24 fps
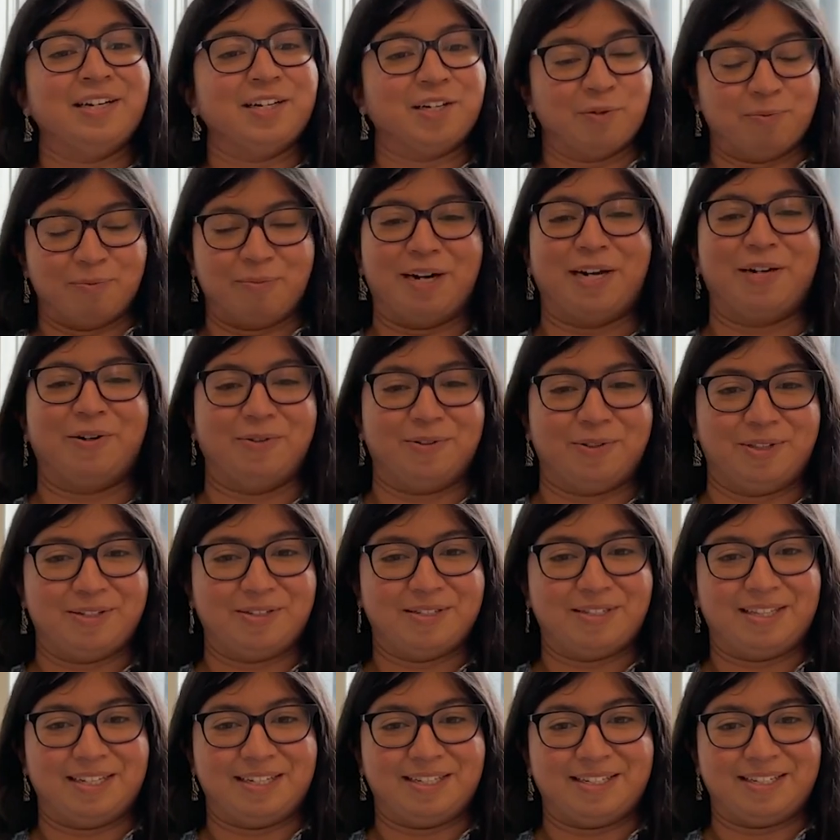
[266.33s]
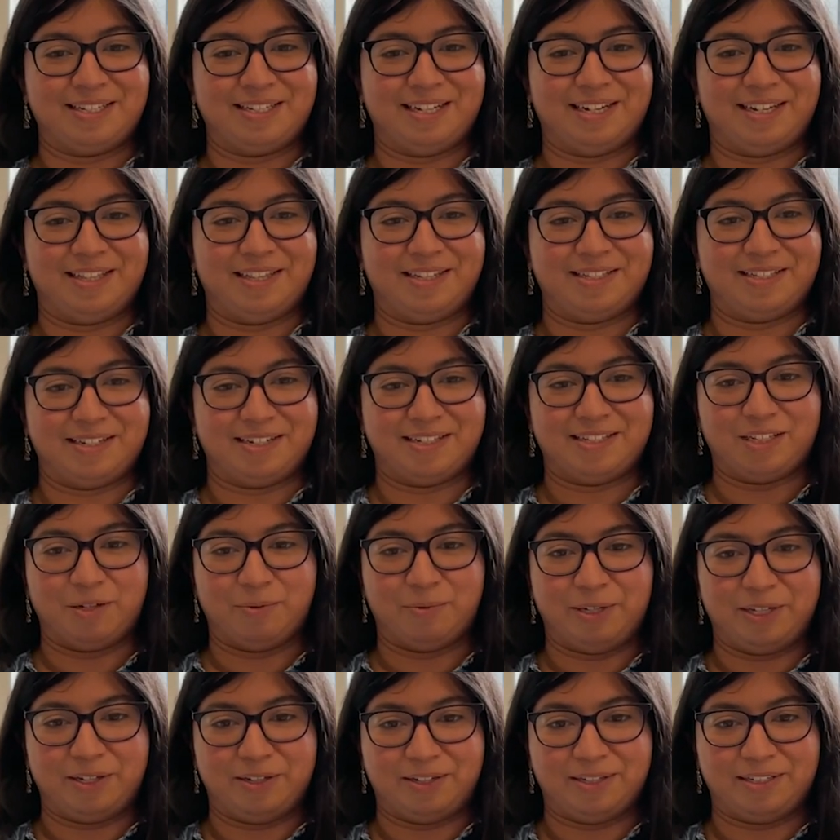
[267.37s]
combine all those things together such that
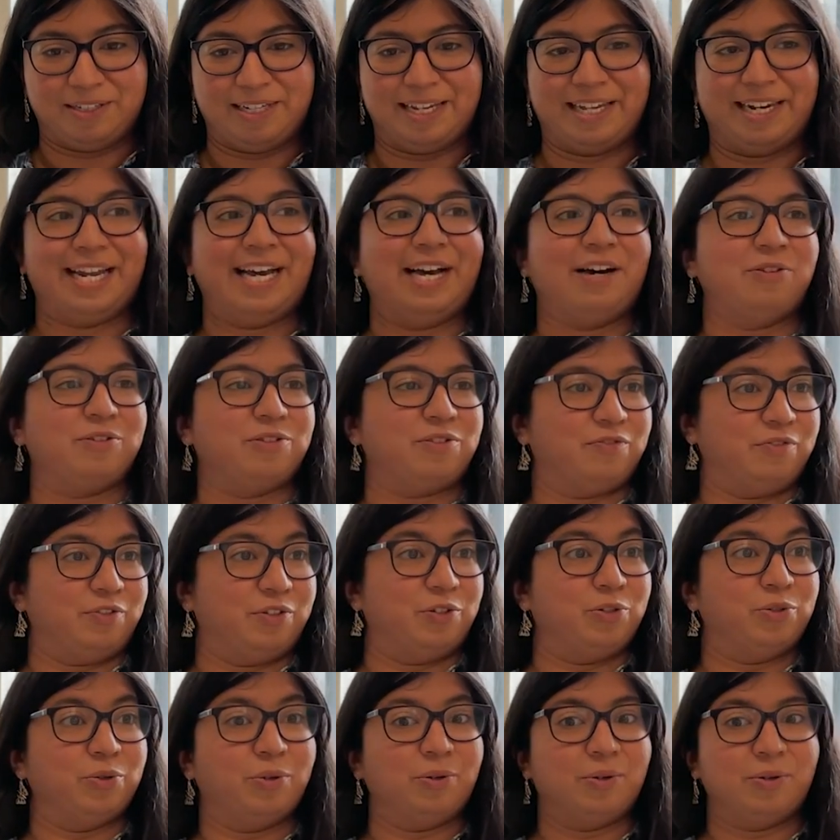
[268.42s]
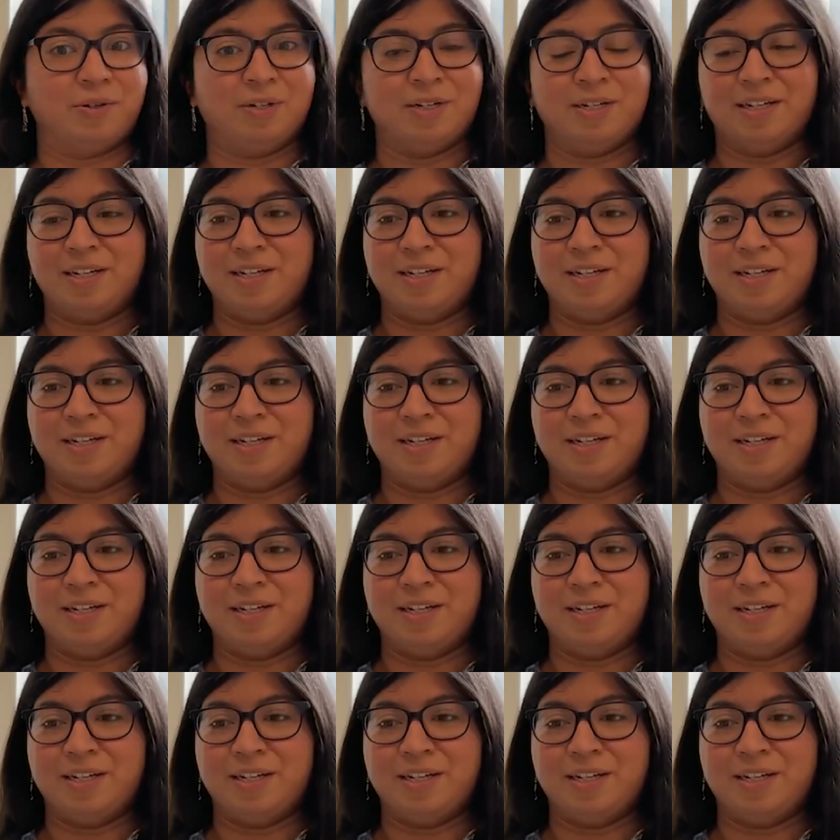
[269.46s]
we could get it out of the door.